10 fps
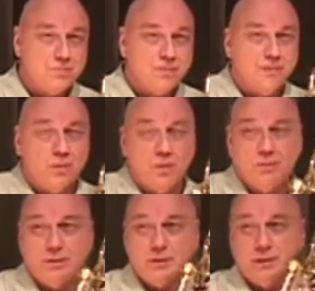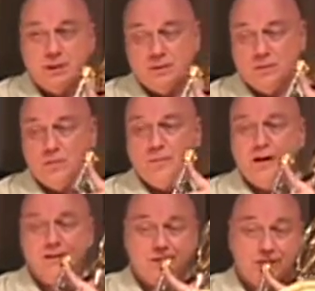before, but I'll
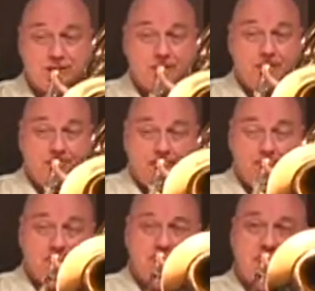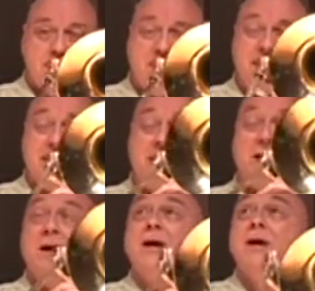remind you this. We're going maybe
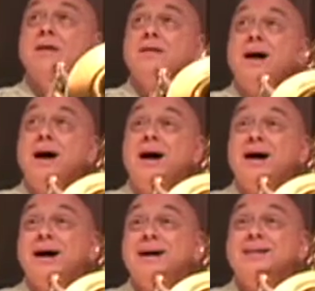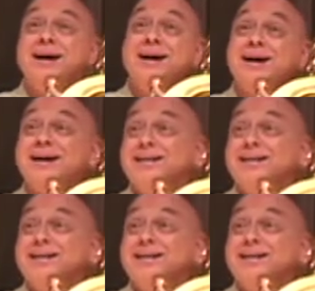da ga da ga